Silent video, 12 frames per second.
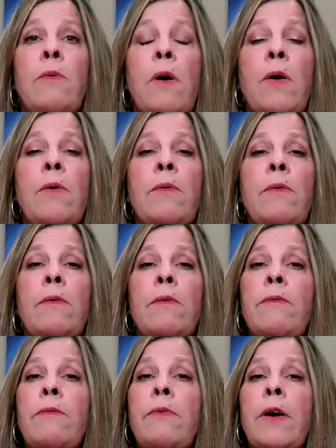
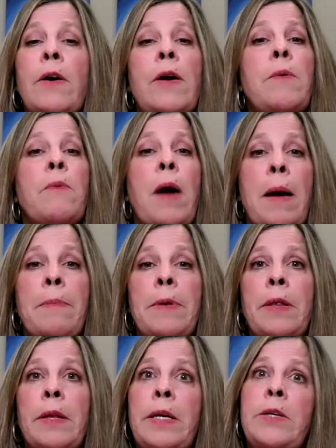grown very
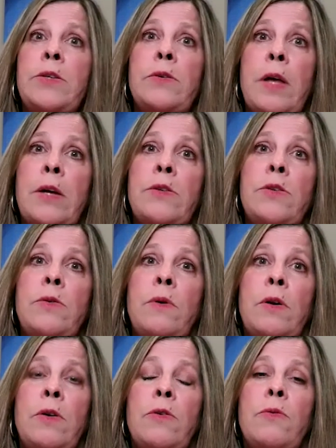rapidly to that
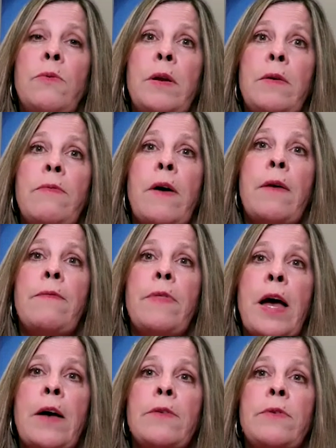
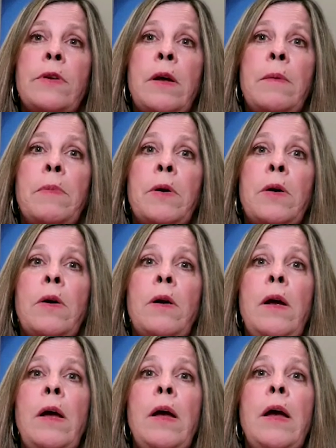225,000 number,
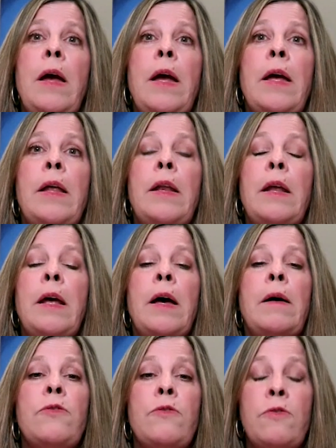and
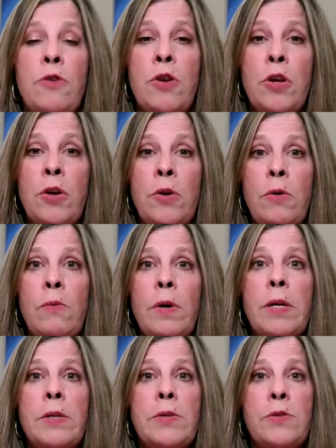it's
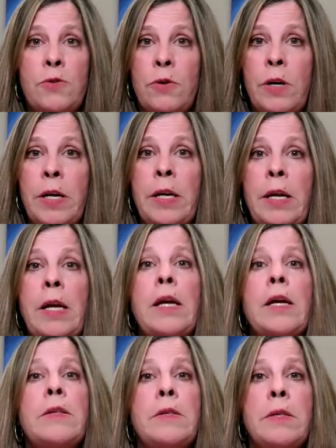new, it's
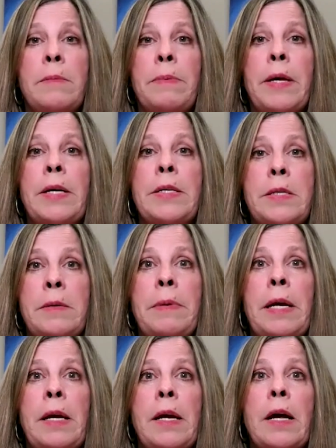trendy, it's the place to
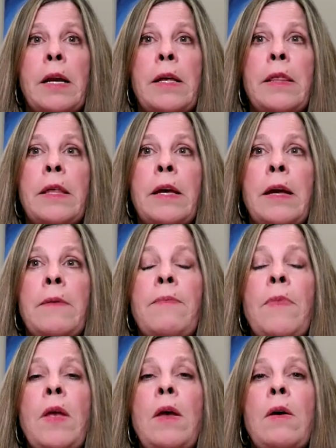be kind of thing,
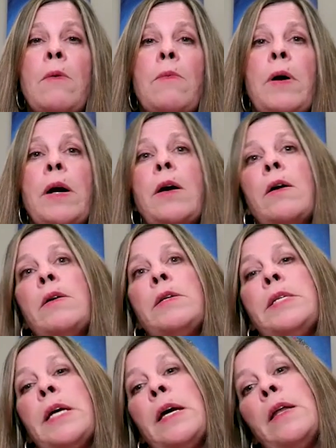where
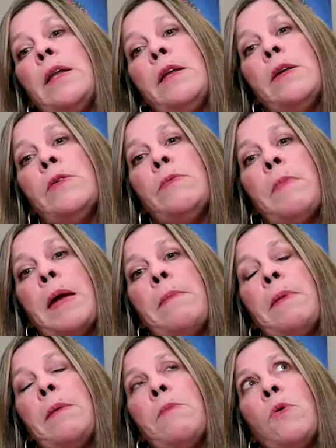Denton is
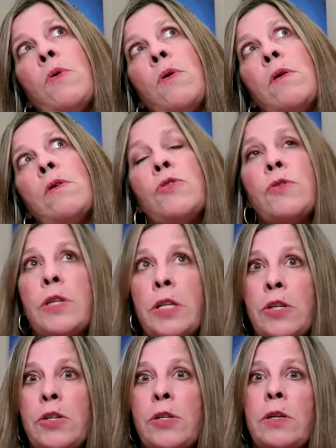maybe more
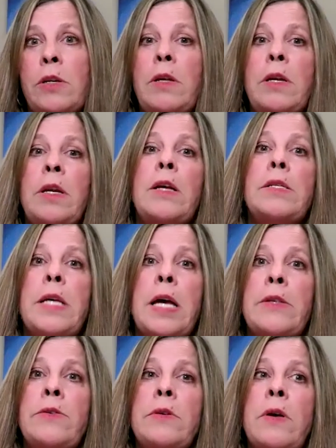traditional and has
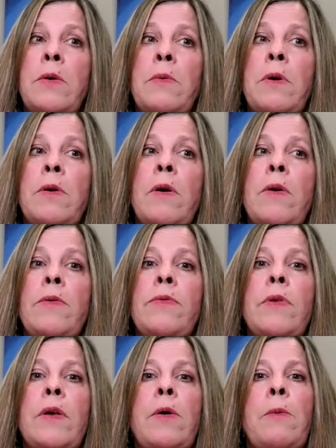had slower
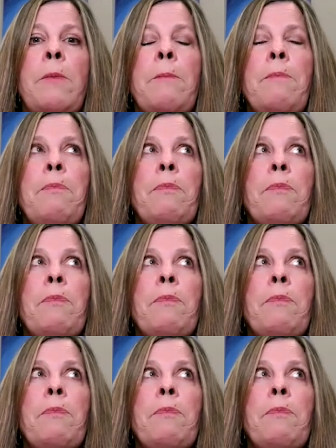growth. So